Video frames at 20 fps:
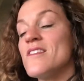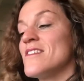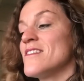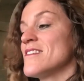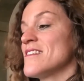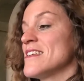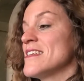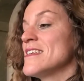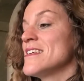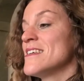
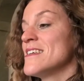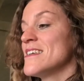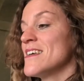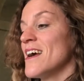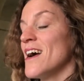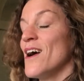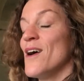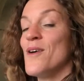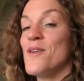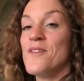see
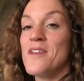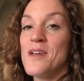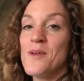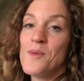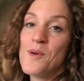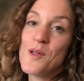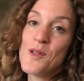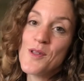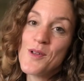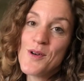how they
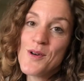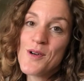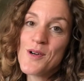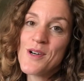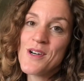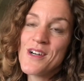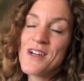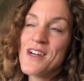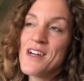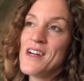will look,
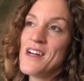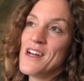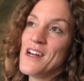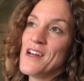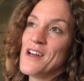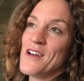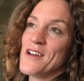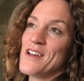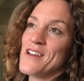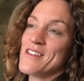
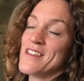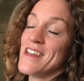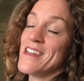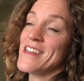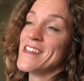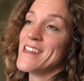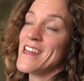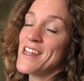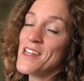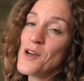because I
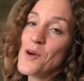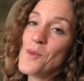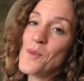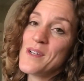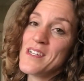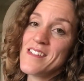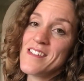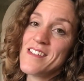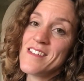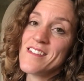cannot
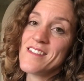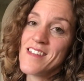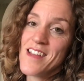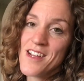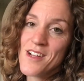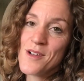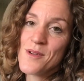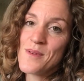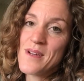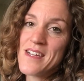wait to
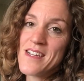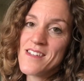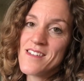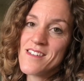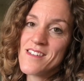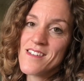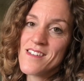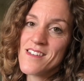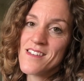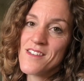
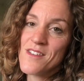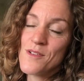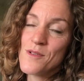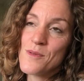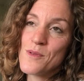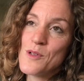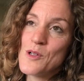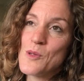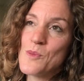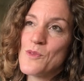decorate the
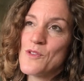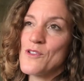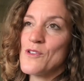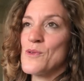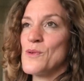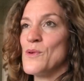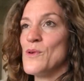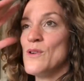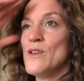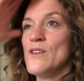room.
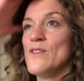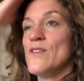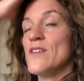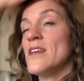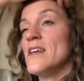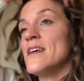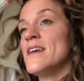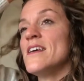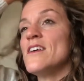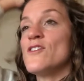So
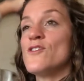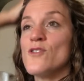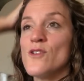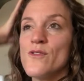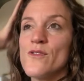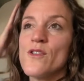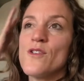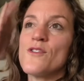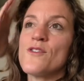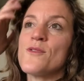Olivier and
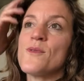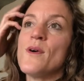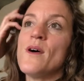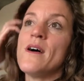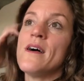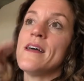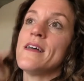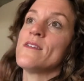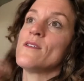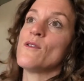
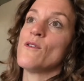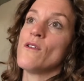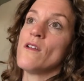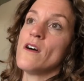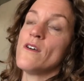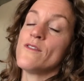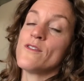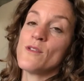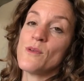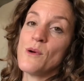Jean-François and
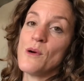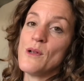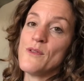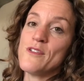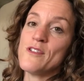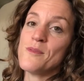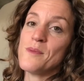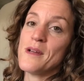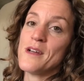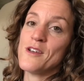Olaf, so Olaf
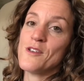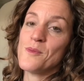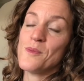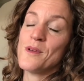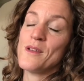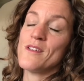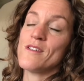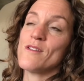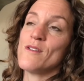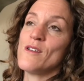is my
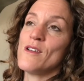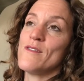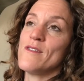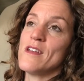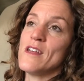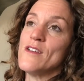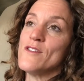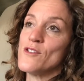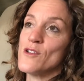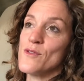husband,
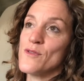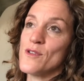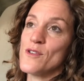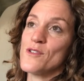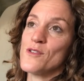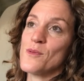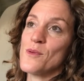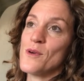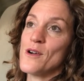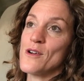Olivier and
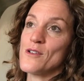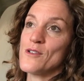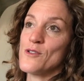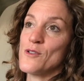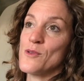Jean-François are two